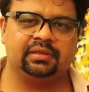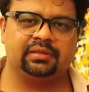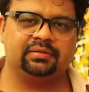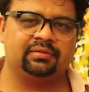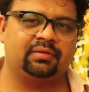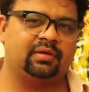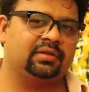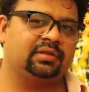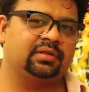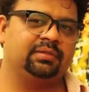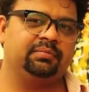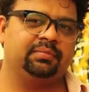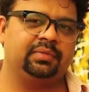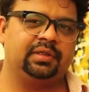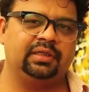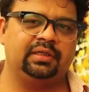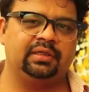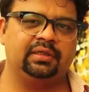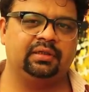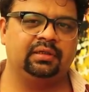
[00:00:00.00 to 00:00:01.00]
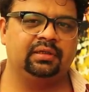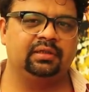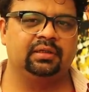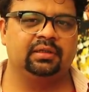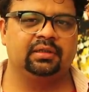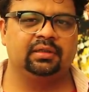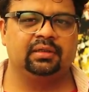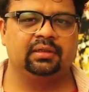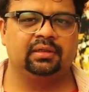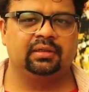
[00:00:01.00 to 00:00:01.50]
it's not simply
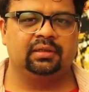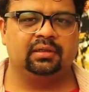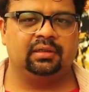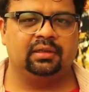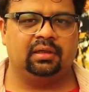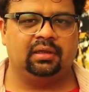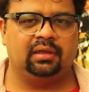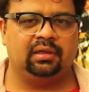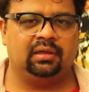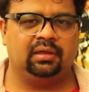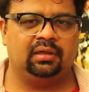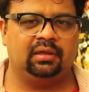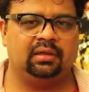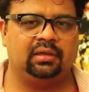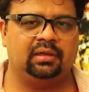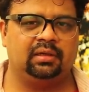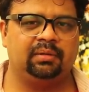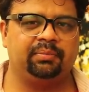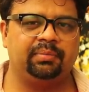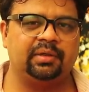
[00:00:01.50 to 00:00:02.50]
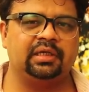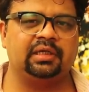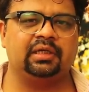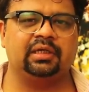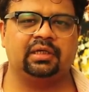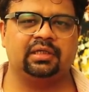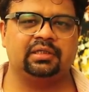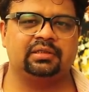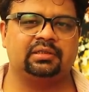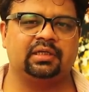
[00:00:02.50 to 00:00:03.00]

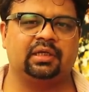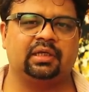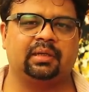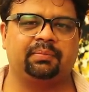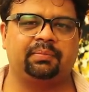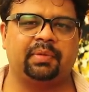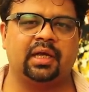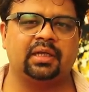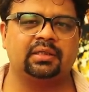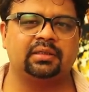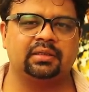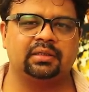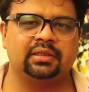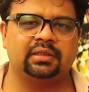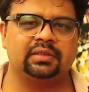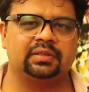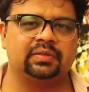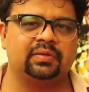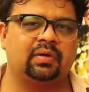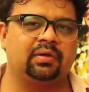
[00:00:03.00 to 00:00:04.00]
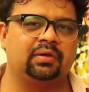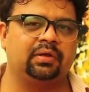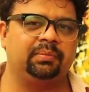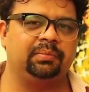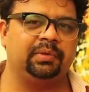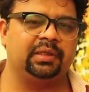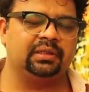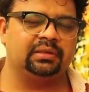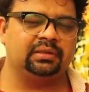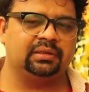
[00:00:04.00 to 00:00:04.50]
repeating an aesthetic pattern, it's not
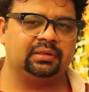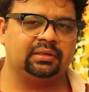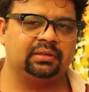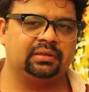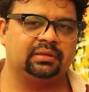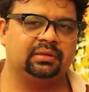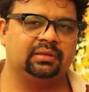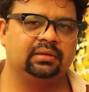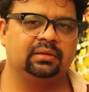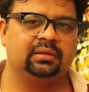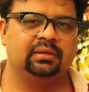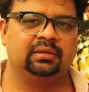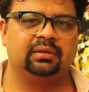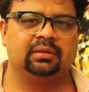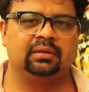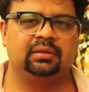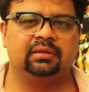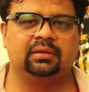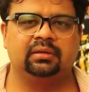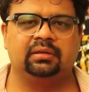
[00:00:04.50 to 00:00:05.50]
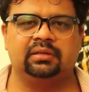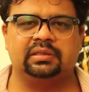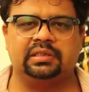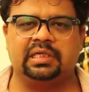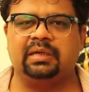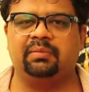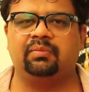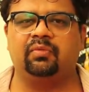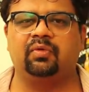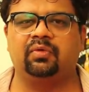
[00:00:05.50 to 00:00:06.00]
repeating the
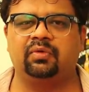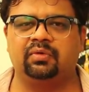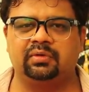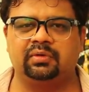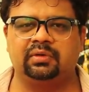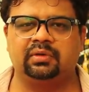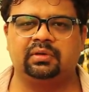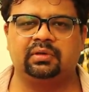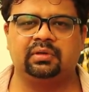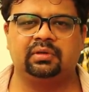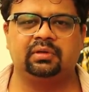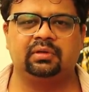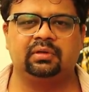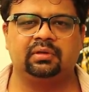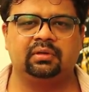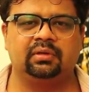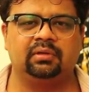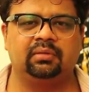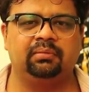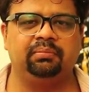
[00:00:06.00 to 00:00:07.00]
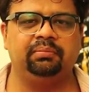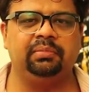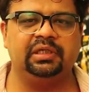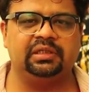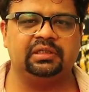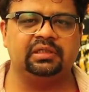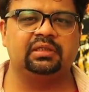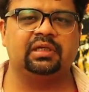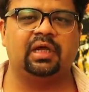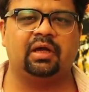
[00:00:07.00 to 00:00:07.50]
same old
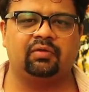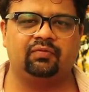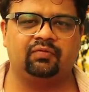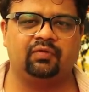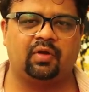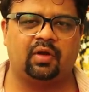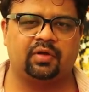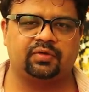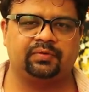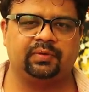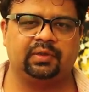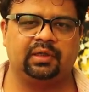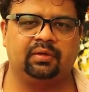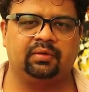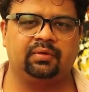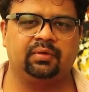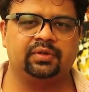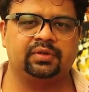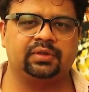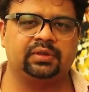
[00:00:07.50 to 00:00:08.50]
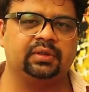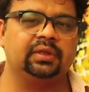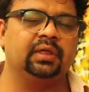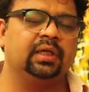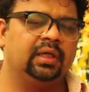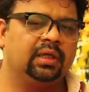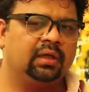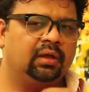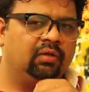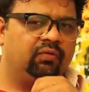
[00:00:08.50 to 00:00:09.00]
beaten down philosophical question.
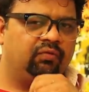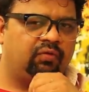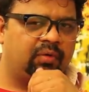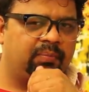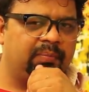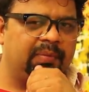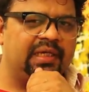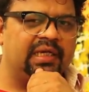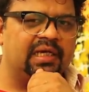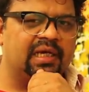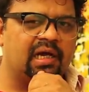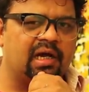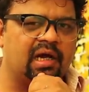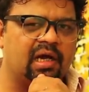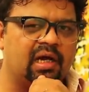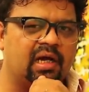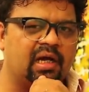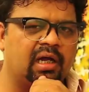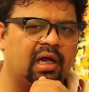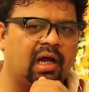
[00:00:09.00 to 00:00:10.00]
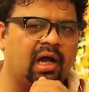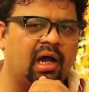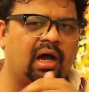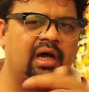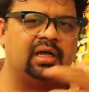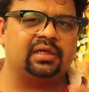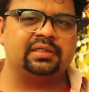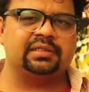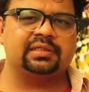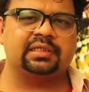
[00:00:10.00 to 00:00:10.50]
For me,
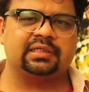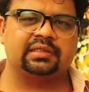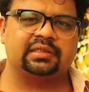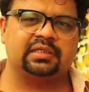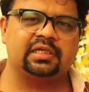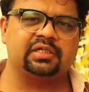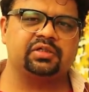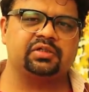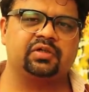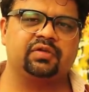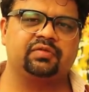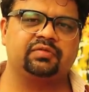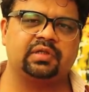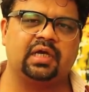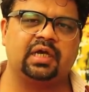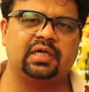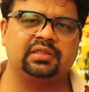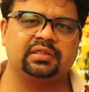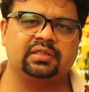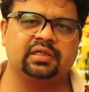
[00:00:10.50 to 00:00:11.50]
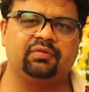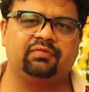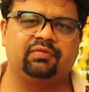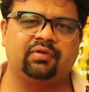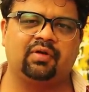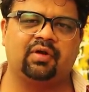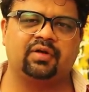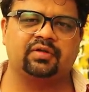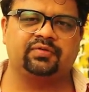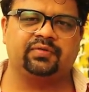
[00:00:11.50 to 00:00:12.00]
art is an extension of science and
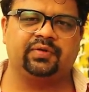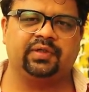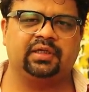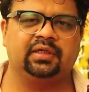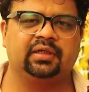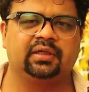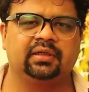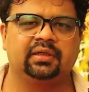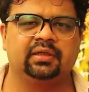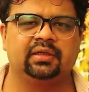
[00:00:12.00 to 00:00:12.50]
philosophy.